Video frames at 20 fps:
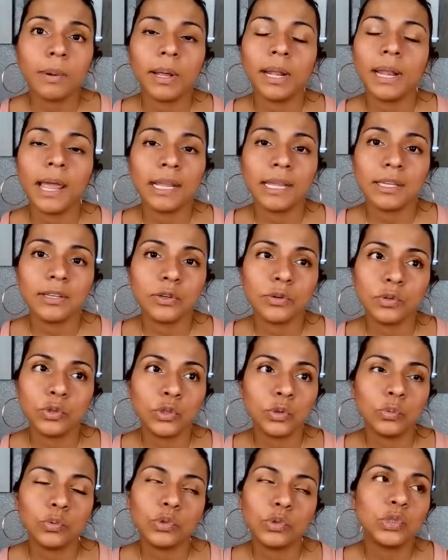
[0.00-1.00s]
But, like,
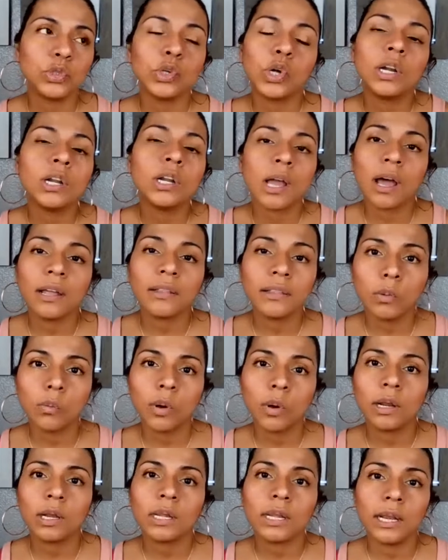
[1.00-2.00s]
you're not the
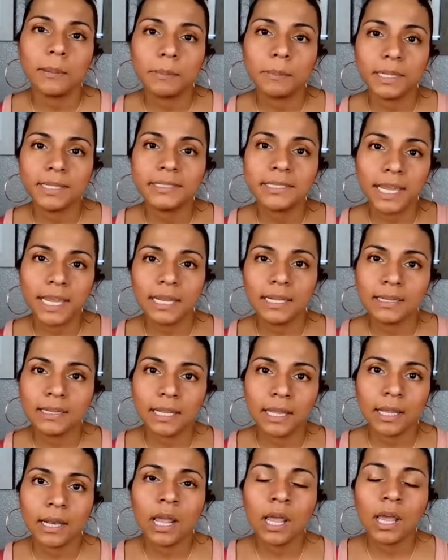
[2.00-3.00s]
one going to be
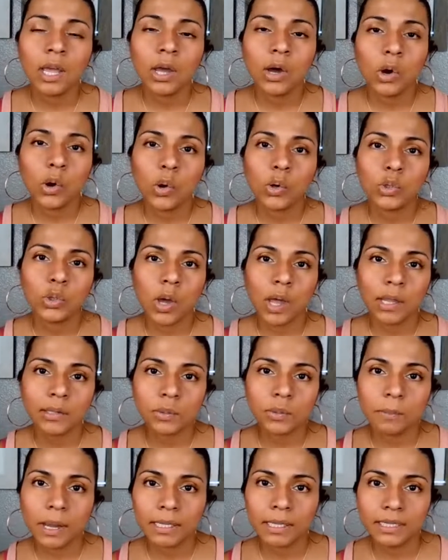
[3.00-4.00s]
telling them, oh, you
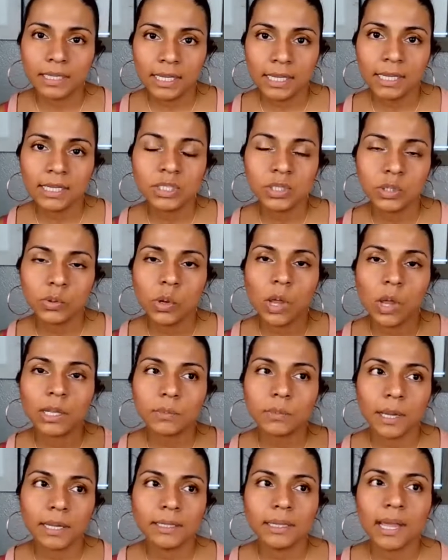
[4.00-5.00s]
have to buy this, you
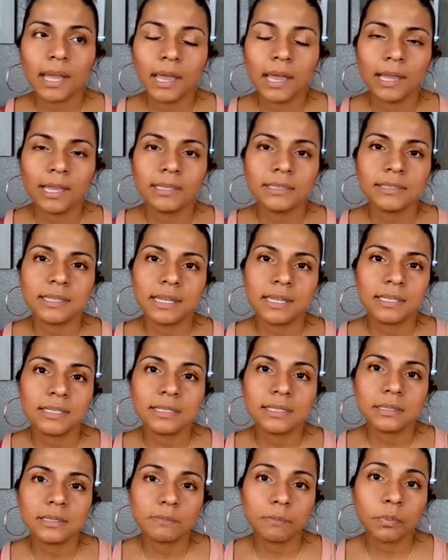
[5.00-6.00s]
have to buy that.
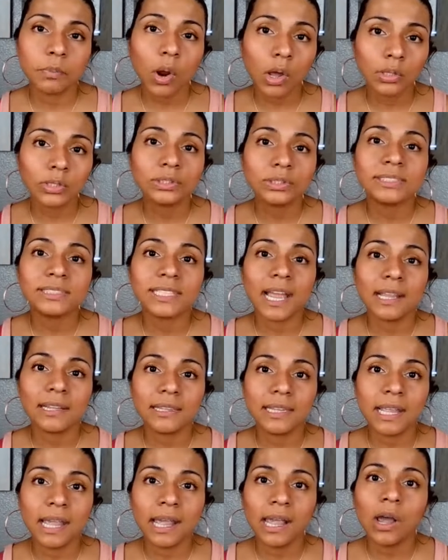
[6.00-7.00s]
It's products
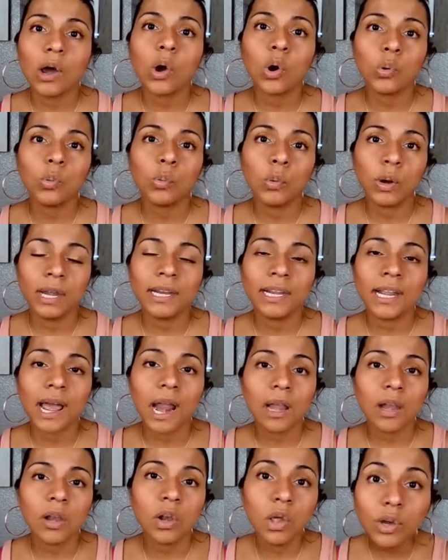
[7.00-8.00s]
that they already
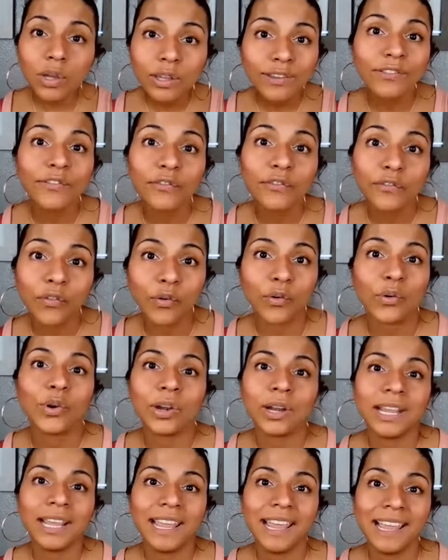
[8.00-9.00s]
are looking
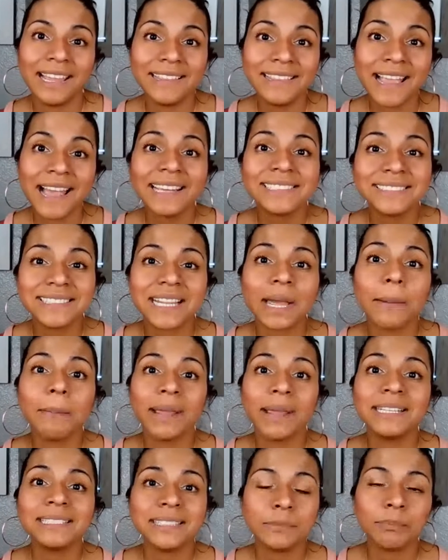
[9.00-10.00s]
for. And that's the
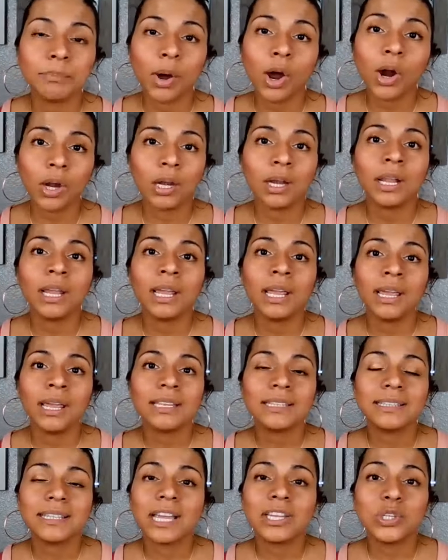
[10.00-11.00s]
amazing part,
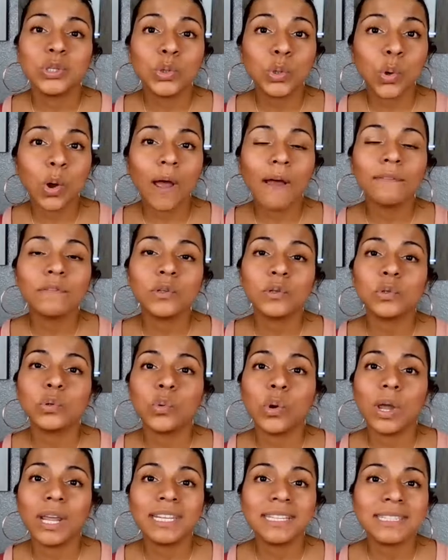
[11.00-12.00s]
that you don't have to
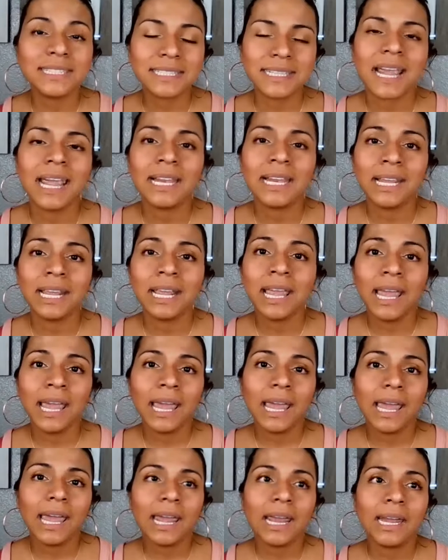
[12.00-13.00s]
do any selling.
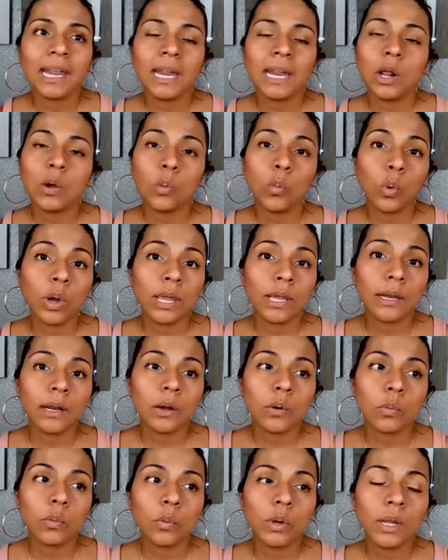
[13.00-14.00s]
And then
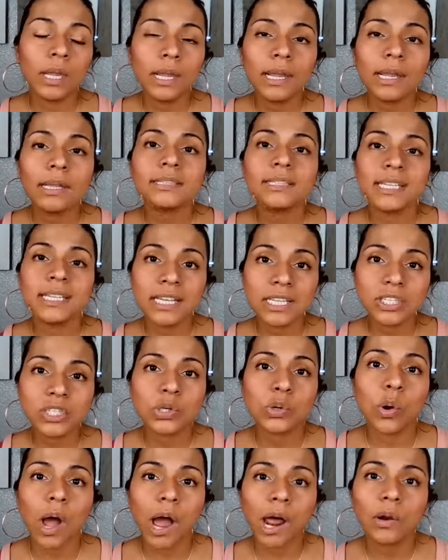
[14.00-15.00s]
when we
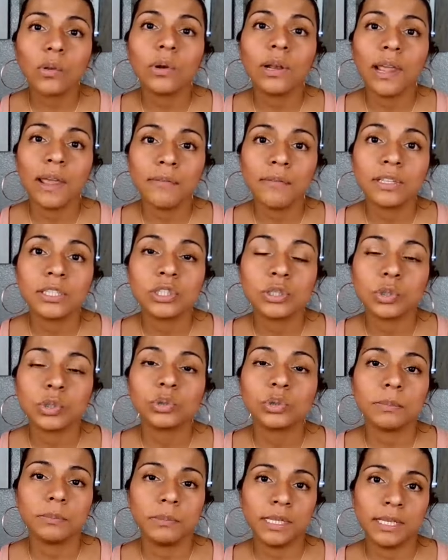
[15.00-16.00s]
teach you how to leverage
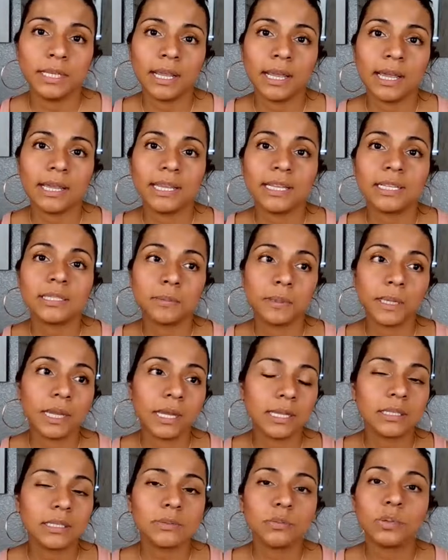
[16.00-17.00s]
social media, it's
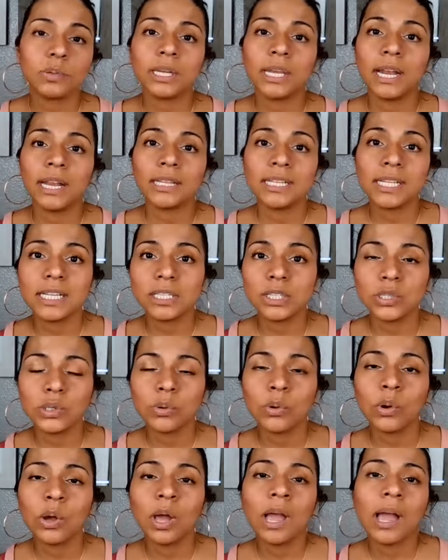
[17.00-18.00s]
because we're going to teach
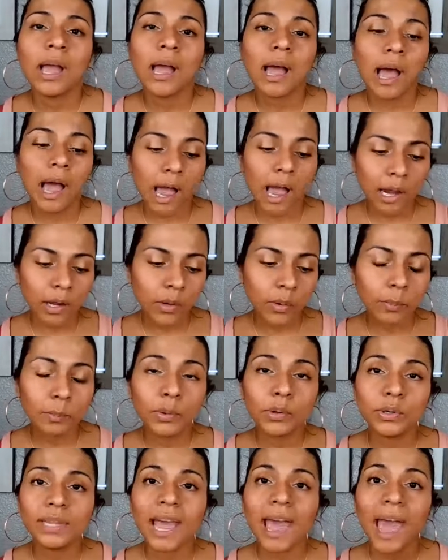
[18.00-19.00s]
you how to
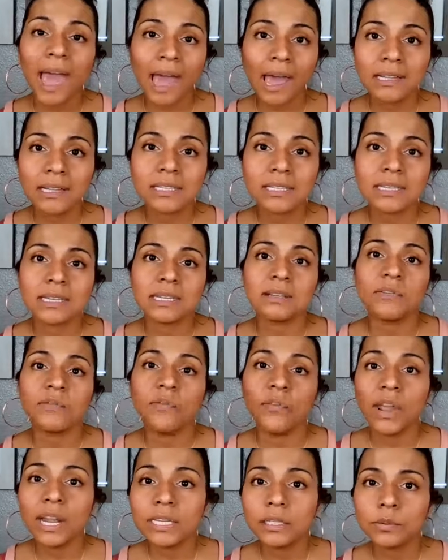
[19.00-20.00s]
put ads in
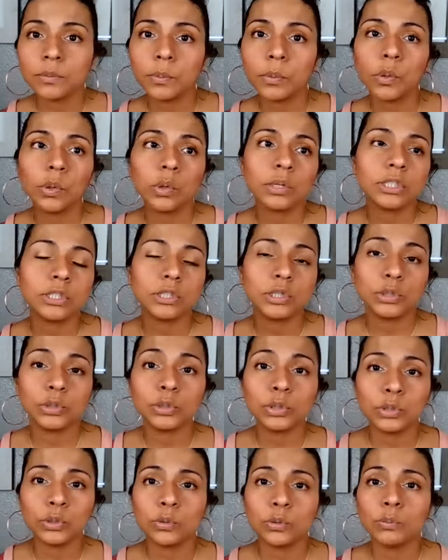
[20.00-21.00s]
Facebook,
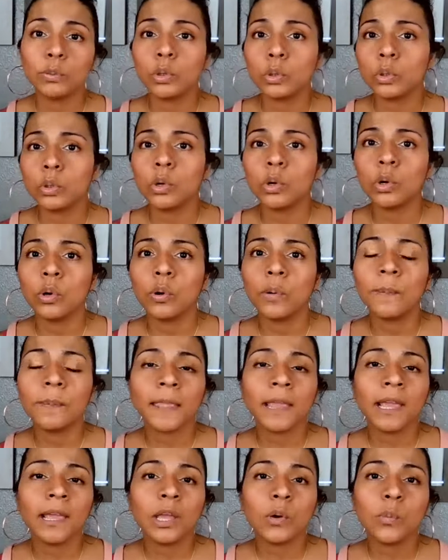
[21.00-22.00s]
YouTube, Google,
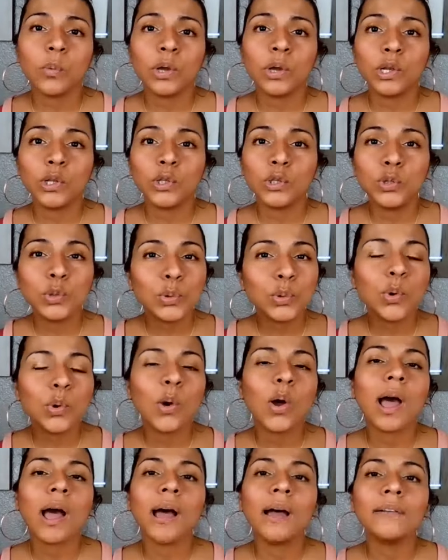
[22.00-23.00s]
where you
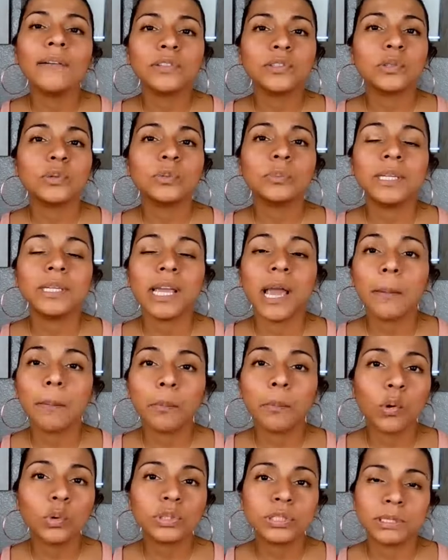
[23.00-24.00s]
don't have to be
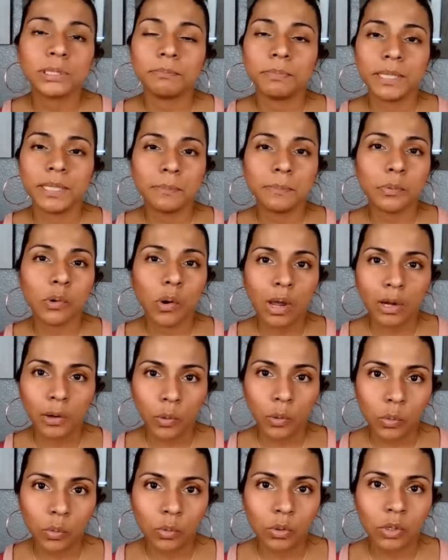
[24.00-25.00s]
approaching people
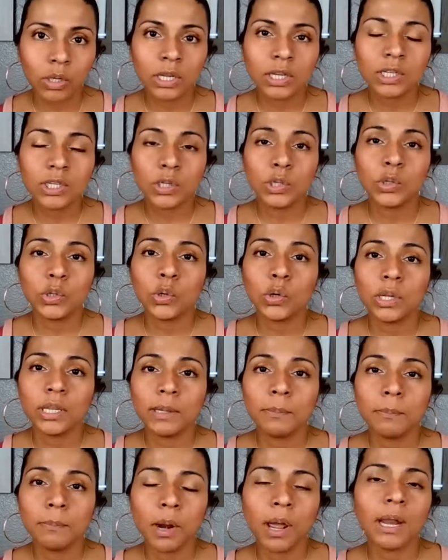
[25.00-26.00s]
at all. You know,
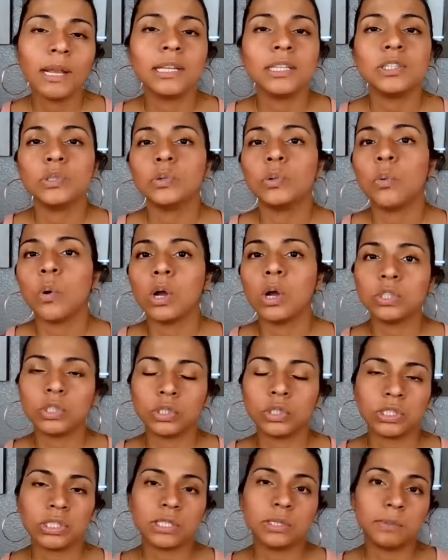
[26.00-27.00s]
probably you
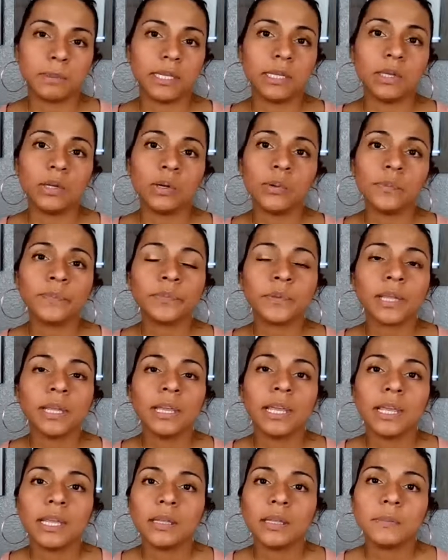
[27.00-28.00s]
watching this video
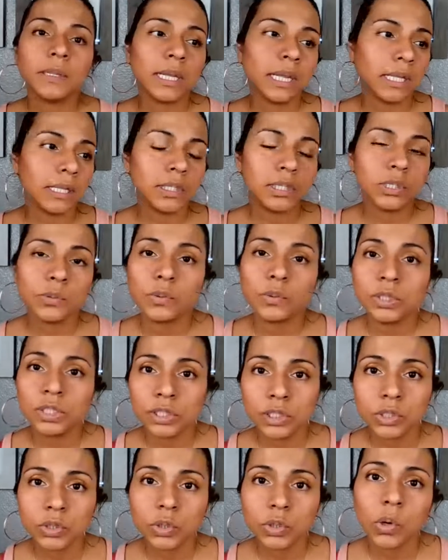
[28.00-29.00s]
is because you were
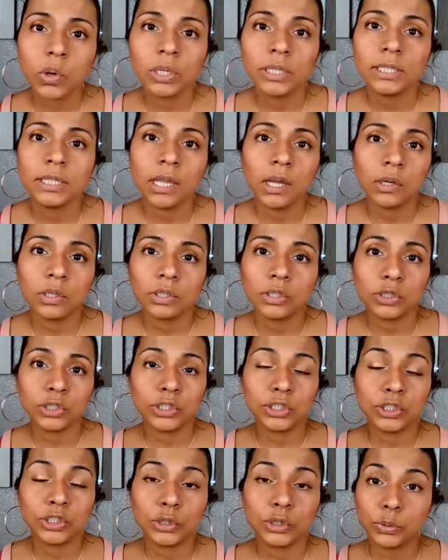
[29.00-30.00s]
just scrolling down
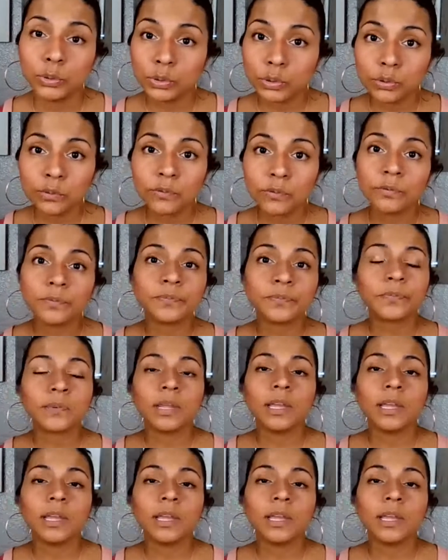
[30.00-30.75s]
your YouTube.